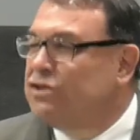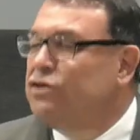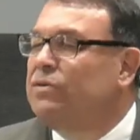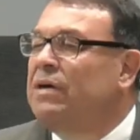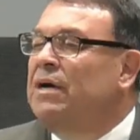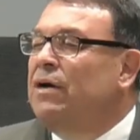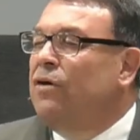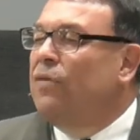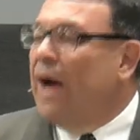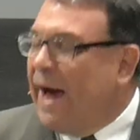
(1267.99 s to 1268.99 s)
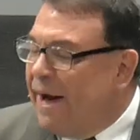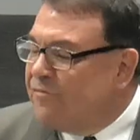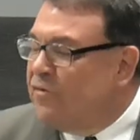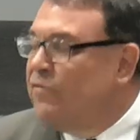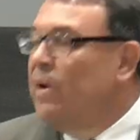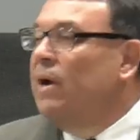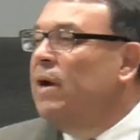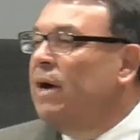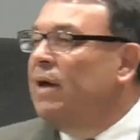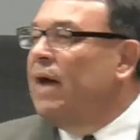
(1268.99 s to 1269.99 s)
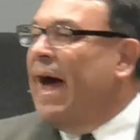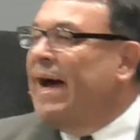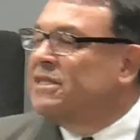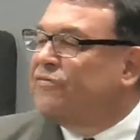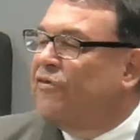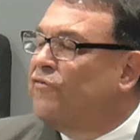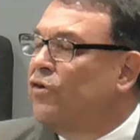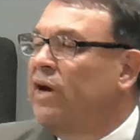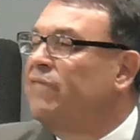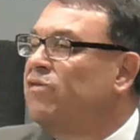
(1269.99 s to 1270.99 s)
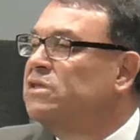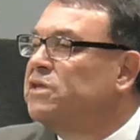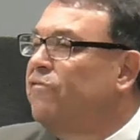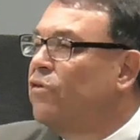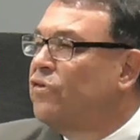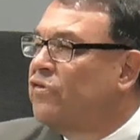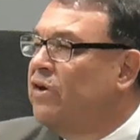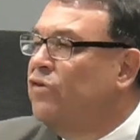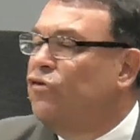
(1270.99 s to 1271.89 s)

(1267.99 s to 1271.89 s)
You, you have to uh, ask for forgiveness of your sins.